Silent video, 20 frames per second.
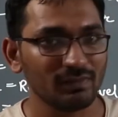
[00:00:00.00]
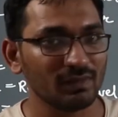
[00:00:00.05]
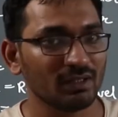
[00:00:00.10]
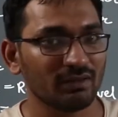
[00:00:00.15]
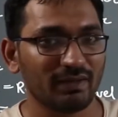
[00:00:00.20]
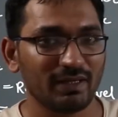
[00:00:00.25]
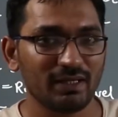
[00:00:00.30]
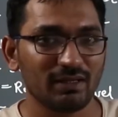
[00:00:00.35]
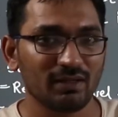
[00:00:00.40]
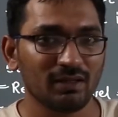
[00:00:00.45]

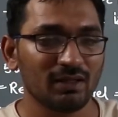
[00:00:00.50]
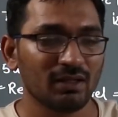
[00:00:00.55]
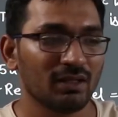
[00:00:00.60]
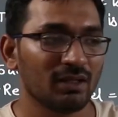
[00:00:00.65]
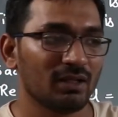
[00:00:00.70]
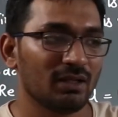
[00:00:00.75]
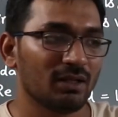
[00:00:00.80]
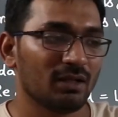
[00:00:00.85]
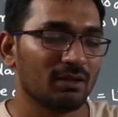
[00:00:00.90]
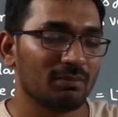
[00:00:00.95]
Right?
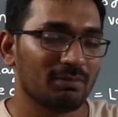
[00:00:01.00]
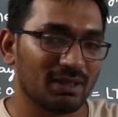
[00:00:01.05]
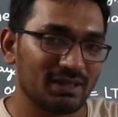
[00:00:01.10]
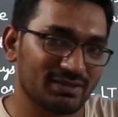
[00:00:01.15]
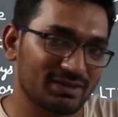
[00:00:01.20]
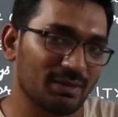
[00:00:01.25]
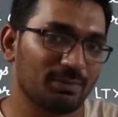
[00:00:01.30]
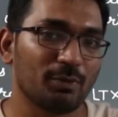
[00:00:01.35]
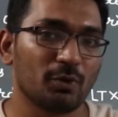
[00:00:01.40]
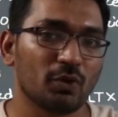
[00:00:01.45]
But
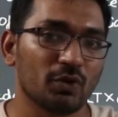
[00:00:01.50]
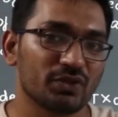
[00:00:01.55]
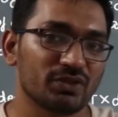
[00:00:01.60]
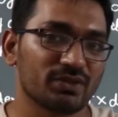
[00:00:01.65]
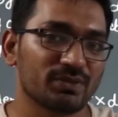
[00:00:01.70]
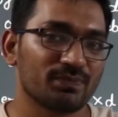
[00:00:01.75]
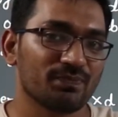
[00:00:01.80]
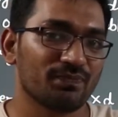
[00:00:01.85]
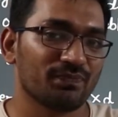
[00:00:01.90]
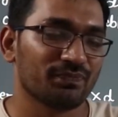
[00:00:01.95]

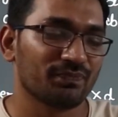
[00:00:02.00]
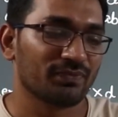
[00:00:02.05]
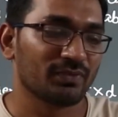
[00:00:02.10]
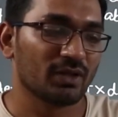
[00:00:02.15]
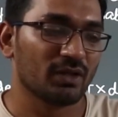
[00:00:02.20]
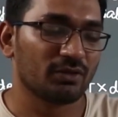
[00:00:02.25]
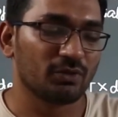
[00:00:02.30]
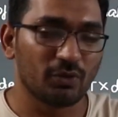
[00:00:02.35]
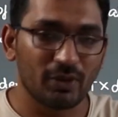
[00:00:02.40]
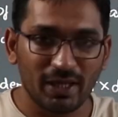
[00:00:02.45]
suppose
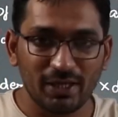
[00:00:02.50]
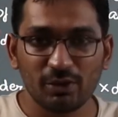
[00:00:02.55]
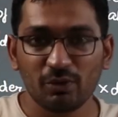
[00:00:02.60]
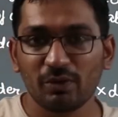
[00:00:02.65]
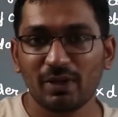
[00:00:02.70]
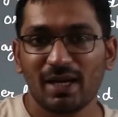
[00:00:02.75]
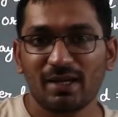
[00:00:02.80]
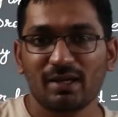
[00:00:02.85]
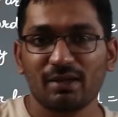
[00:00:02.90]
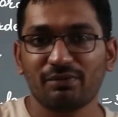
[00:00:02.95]
today you
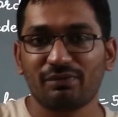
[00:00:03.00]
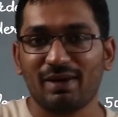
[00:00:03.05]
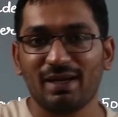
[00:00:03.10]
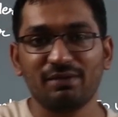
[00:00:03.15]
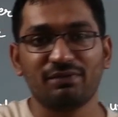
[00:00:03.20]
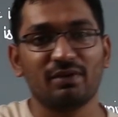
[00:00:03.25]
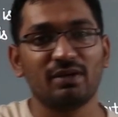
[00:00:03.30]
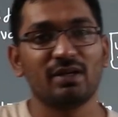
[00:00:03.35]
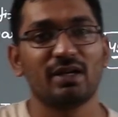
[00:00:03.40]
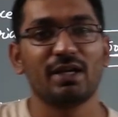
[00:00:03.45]
get a
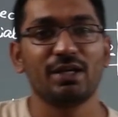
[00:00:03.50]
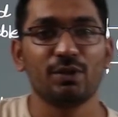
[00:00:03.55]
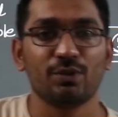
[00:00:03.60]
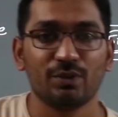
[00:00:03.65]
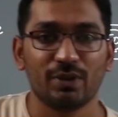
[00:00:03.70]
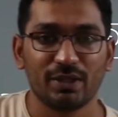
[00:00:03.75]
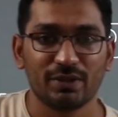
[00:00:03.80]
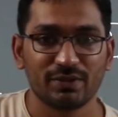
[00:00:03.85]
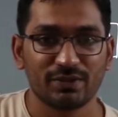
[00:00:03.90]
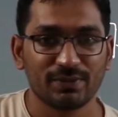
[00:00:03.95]
500
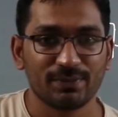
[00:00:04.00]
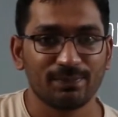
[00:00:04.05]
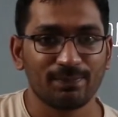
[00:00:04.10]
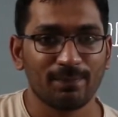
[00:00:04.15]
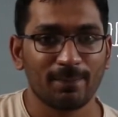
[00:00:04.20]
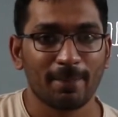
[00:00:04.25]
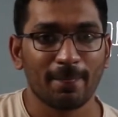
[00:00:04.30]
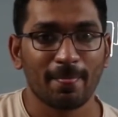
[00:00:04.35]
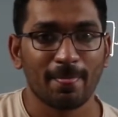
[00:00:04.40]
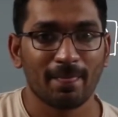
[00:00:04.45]
units,
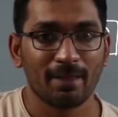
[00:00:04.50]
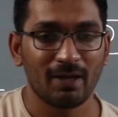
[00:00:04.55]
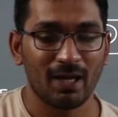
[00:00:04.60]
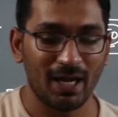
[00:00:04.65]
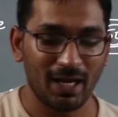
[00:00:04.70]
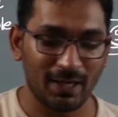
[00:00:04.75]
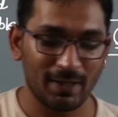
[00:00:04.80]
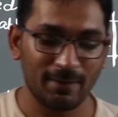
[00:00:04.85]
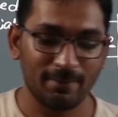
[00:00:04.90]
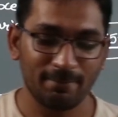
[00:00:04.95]

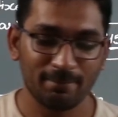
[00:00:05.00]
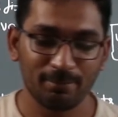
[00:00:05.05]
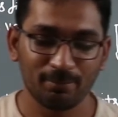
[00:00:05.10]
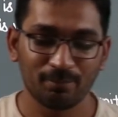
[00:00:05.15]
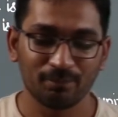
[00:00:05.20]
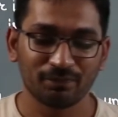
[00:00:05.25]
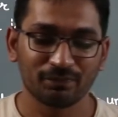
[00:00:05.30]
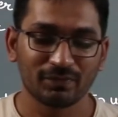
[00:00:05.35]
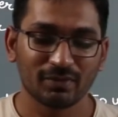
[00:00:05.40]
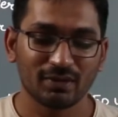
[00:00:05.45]
and
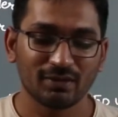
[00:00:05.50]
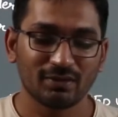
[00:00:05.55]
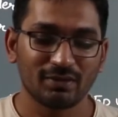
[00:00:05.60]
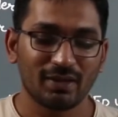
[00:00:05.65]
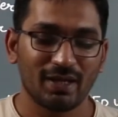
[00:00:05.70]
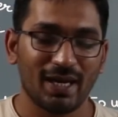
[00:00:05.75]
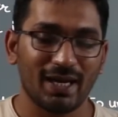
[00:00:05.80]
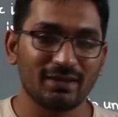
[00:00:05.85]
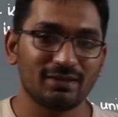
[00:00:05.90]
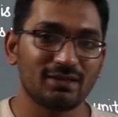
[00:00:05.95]

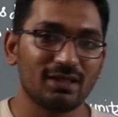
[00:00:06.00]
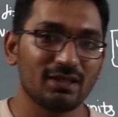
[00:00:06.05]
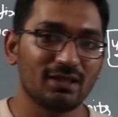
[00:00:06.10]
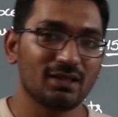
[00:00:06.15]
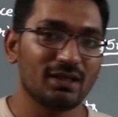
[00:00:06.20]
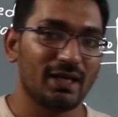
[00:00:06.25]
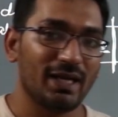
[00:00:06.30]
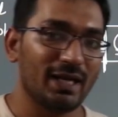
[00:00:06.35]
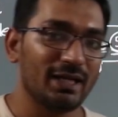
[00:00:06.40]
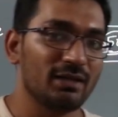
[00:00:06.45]
at
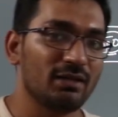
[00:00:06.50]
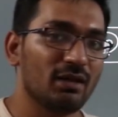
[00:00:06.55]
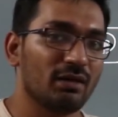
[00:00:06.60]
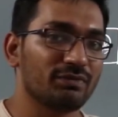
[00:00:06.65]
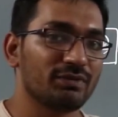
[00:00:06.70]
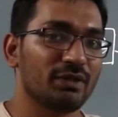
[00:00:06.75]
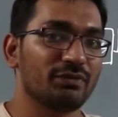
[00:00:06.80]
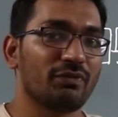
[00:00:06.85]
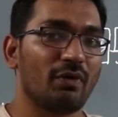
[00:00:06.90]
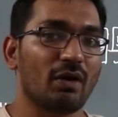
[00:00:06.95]
the end
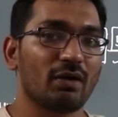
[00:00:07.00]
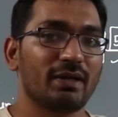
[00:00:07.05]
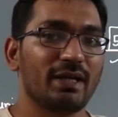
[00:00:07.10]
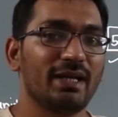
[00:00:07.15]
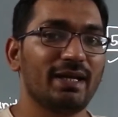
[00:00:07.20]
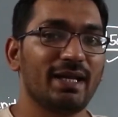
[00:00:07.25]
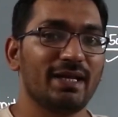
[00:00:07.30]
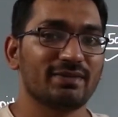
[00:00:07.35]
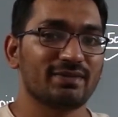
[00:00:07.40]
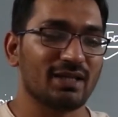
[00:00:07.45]
of the 40
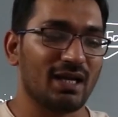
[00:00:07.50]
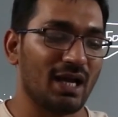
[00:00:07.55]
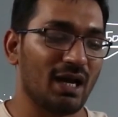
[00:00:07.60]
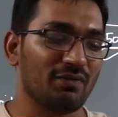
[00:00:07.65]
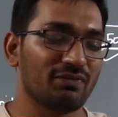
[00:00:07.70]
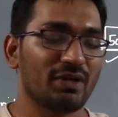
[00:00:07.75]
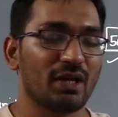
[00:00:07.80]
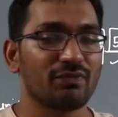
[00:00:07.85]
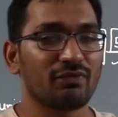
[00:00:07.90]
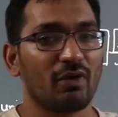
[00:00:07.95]
days,
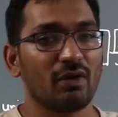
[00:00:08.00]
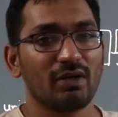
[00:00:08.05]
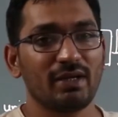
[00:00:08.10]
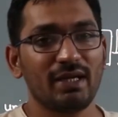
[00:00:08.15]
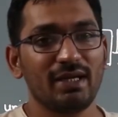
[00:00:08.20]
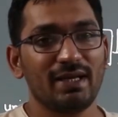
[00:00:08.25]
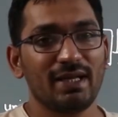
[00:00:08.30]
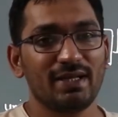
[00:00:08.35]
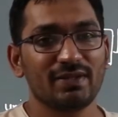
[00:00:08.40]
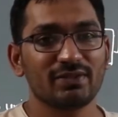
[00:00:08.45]
after
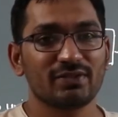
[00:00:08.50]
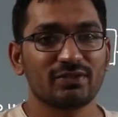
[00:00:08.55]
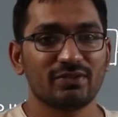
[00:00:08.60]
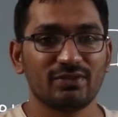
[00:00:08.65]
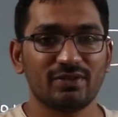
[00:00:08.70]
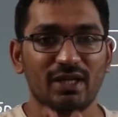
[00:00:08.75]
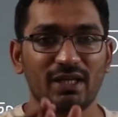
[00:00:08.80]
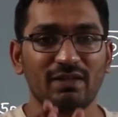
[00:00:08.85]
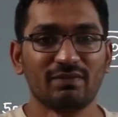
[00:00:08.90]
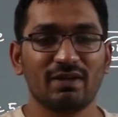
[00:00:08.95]
40 days,
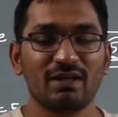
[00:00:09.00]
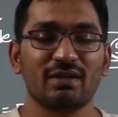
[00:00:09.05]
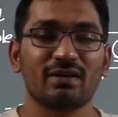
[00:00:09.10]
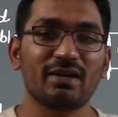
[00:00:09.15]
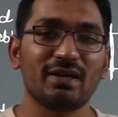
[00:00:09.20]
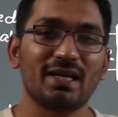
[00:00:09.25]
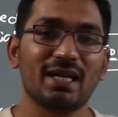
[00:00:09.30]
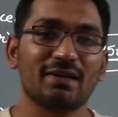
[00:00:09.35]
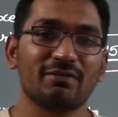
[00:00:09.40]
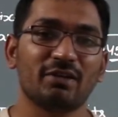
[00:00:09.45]
the
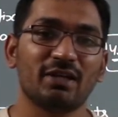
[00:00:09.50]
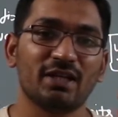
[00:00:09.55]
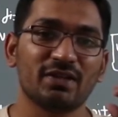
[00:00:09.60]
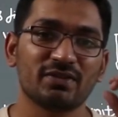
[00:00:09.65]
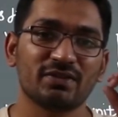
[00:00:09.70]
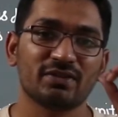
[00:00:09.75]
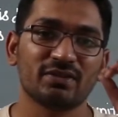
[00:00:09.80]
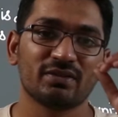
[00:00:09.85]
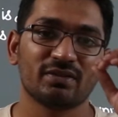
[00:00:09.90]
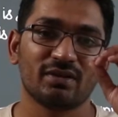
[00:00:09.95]
inventory level
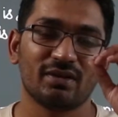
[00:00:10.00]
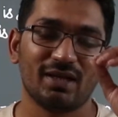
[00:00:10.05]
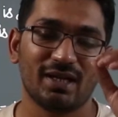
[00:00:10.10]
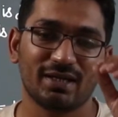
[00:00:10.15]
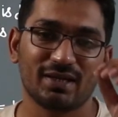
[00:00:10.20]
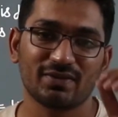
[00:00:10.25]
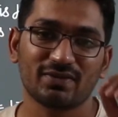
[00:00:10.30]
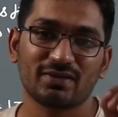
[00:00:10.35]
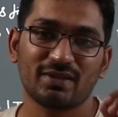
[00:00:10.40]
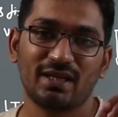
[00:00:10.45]
is,
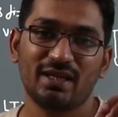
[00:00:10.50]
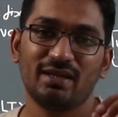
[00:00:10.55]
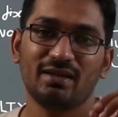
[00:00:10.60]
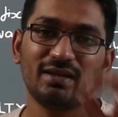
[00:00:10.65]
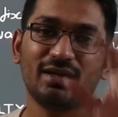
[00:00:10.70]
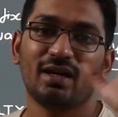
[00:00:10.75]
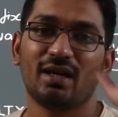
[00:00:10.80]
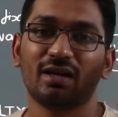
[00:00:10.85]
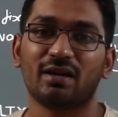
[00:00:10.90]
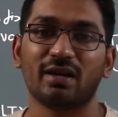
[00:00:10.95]
let us say,
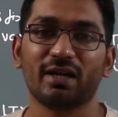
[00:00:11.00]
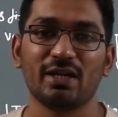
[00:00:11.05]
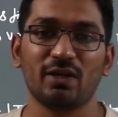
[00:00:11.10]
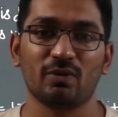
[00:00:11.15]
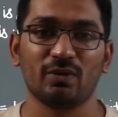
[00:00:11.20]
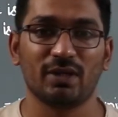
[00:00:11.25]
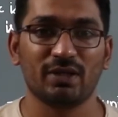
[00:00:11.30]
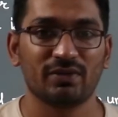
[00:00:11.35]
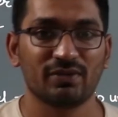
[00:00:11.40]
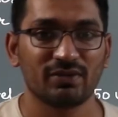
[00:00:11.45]
100
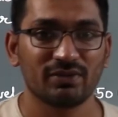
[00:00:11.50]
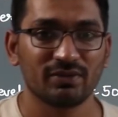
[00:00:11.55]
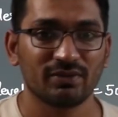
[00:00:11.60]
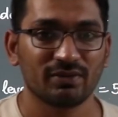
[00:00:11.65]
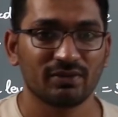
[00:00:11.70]
units.